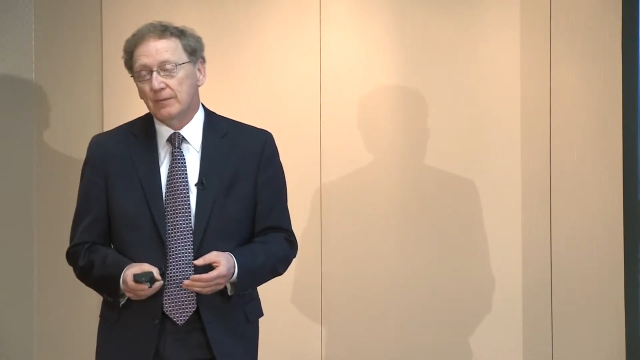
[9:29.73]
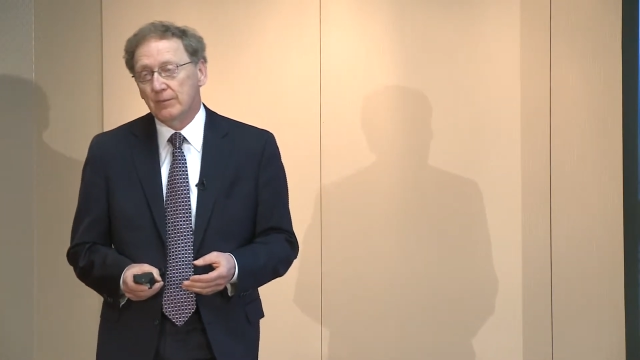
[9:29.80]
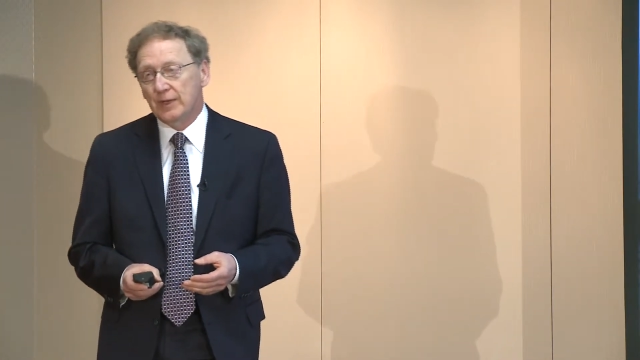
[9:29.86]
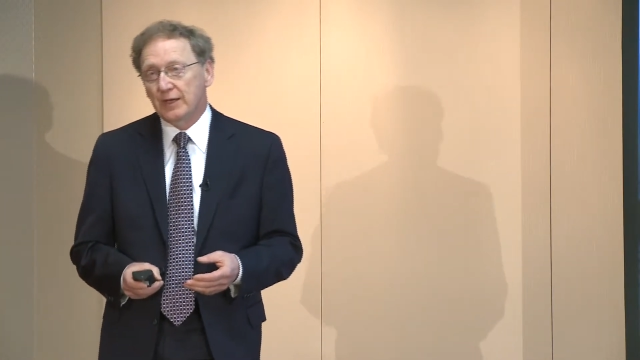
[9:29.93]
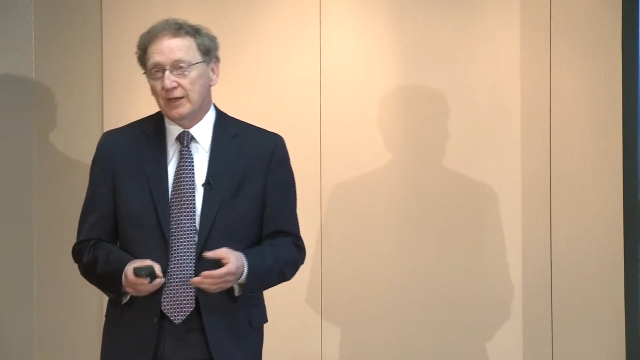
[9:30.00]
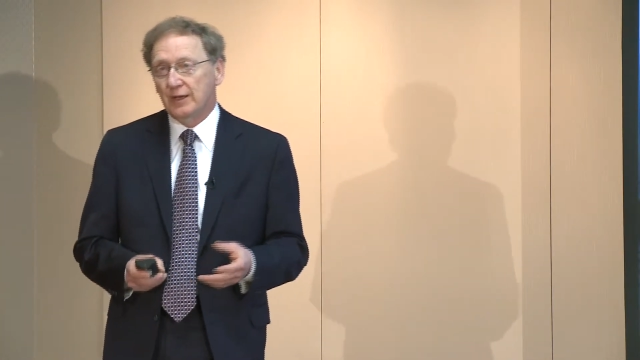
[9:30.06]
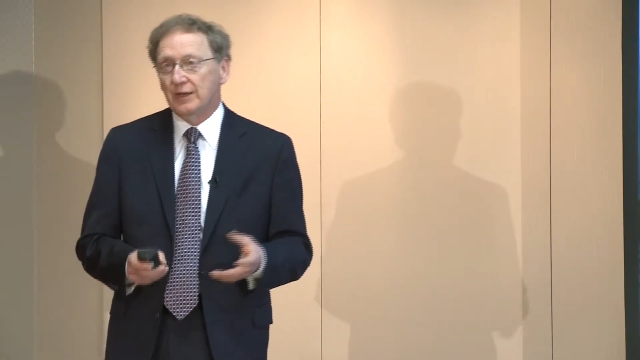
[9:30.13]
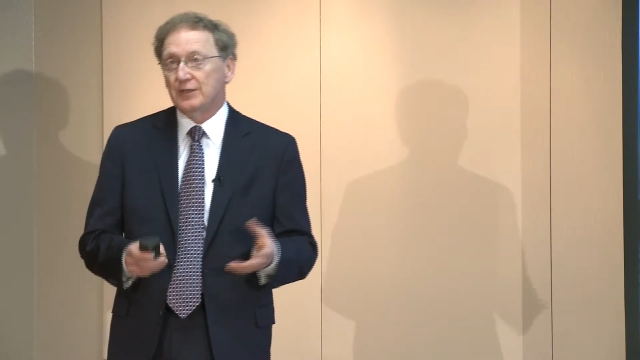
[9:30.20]

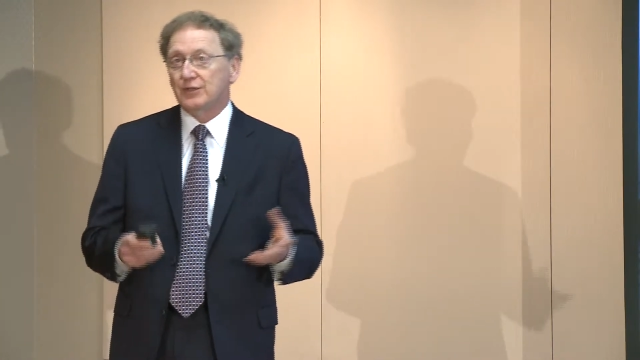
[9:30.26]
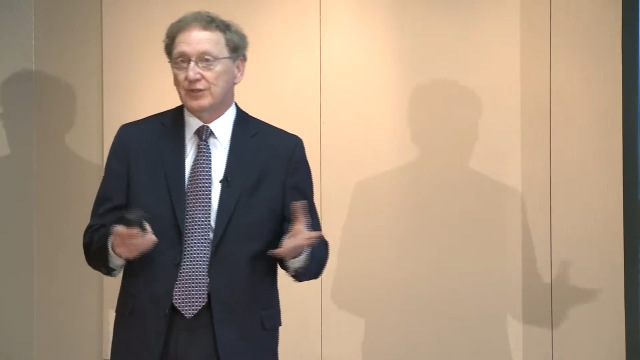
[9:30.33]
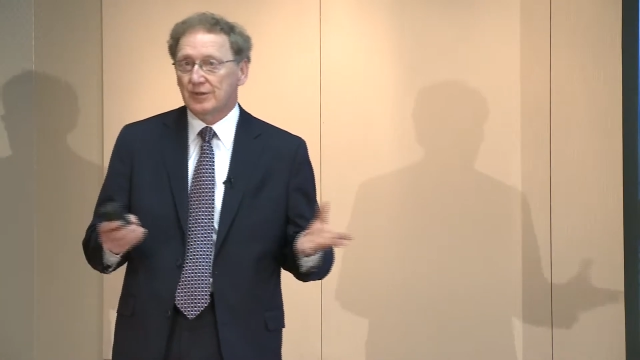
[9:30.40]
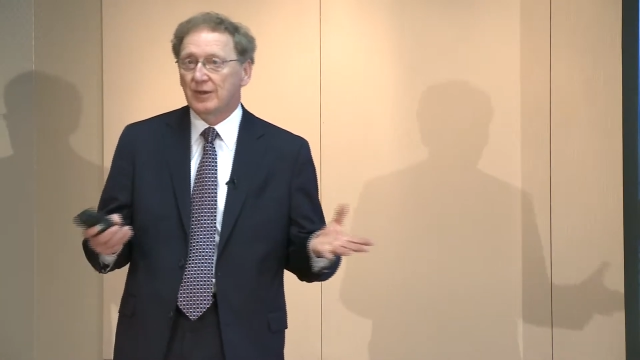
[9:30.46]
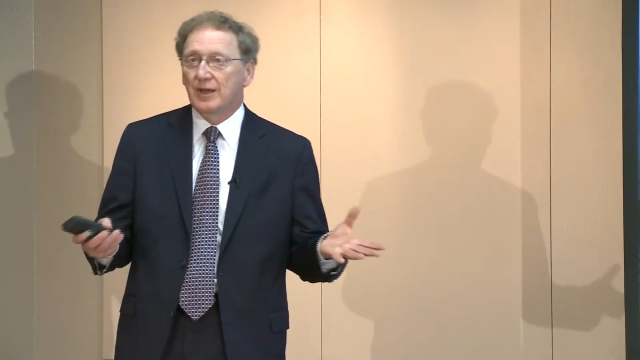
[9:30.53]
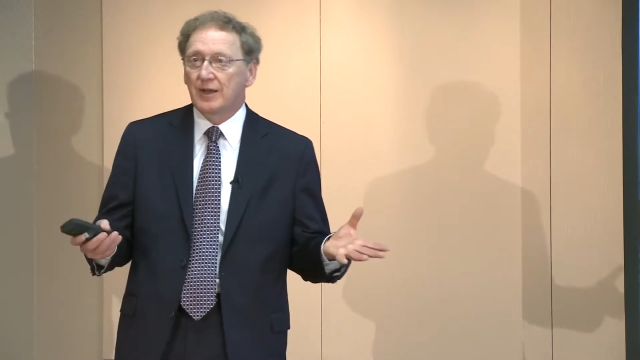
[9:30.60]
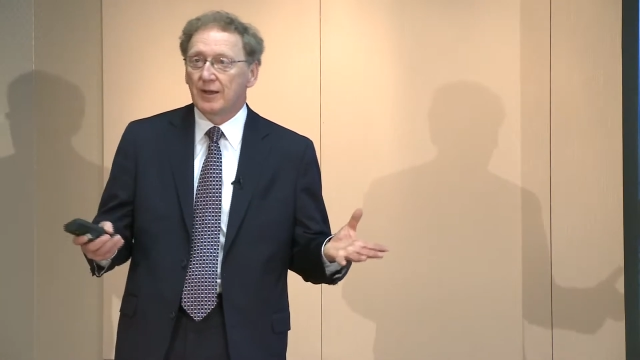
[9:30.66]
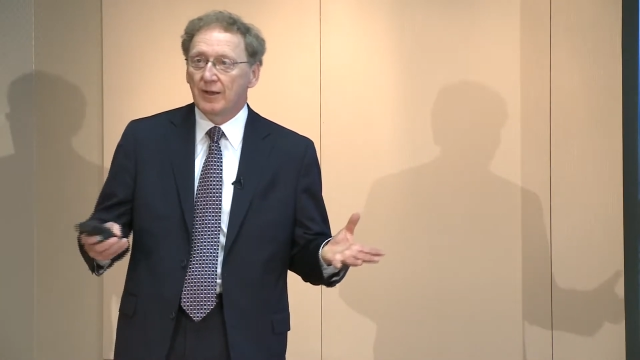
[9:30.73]
because
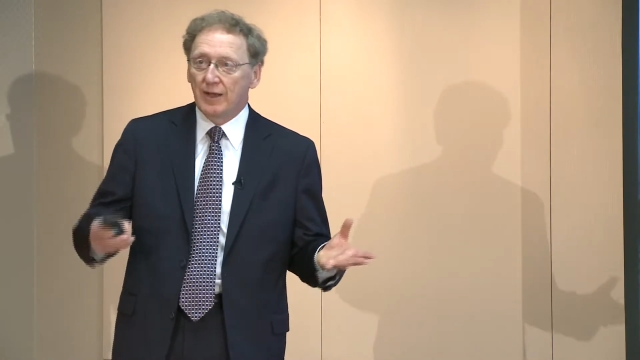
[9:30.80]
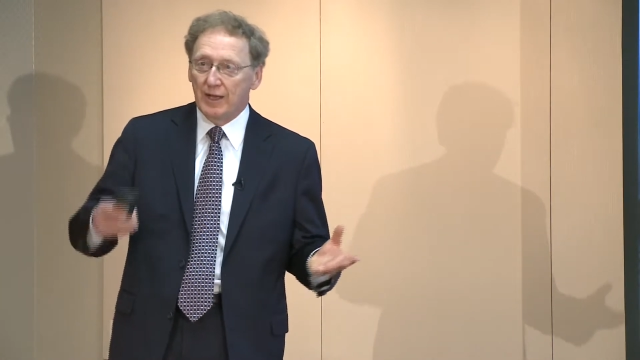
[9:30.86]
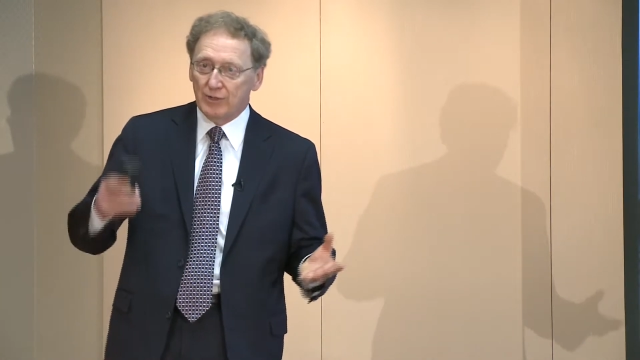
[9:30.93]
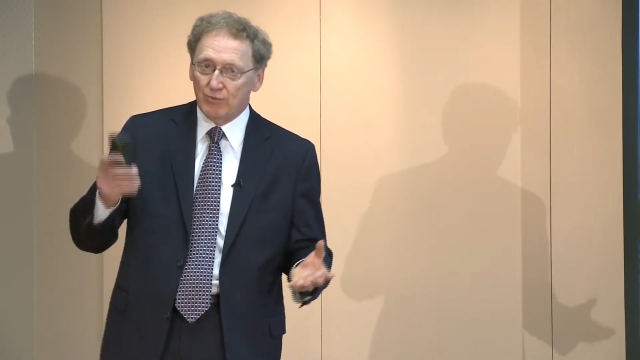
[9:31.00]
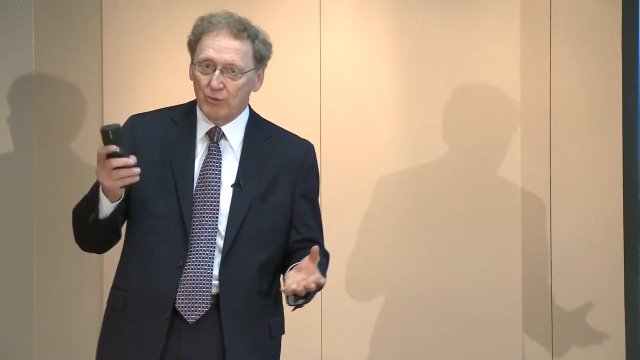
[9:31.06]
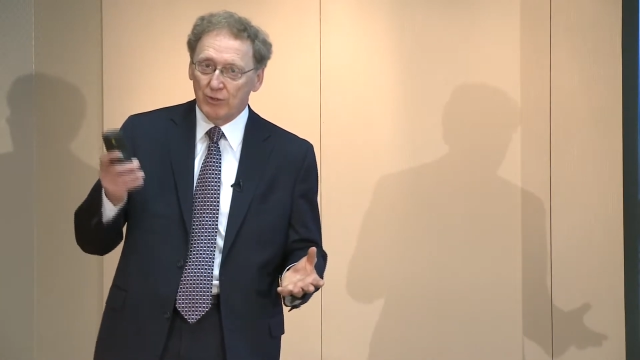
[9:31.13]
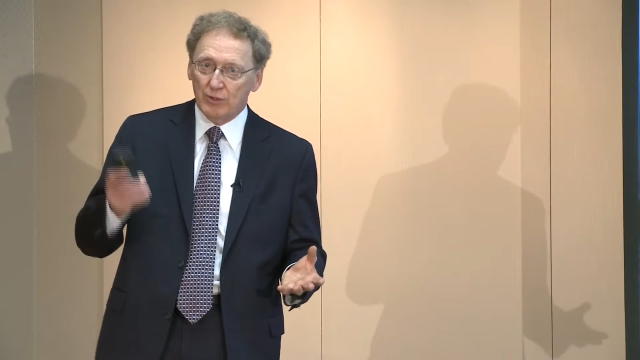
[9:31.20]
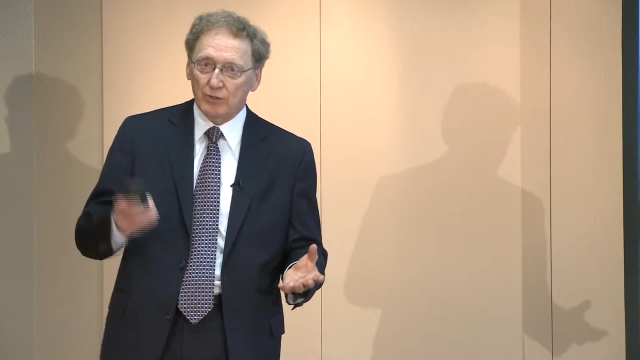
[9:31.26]

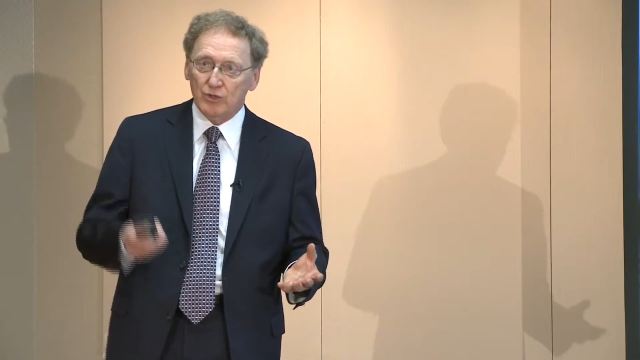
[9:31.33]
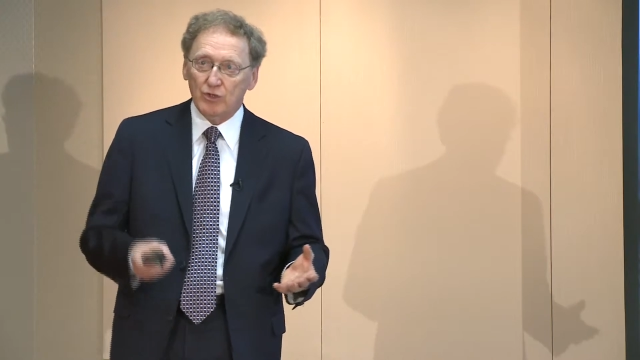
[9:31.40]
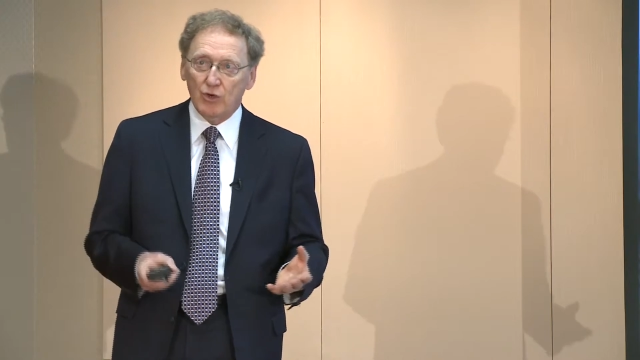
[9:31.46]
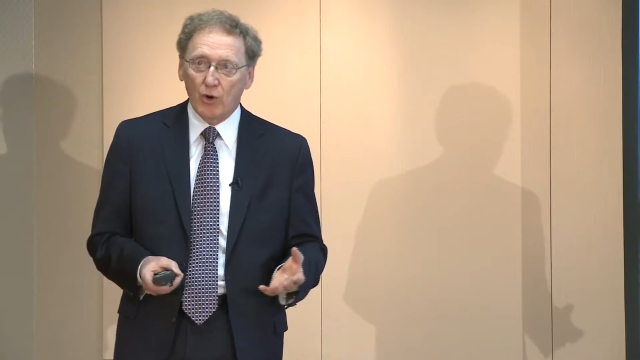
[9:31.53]
as we'll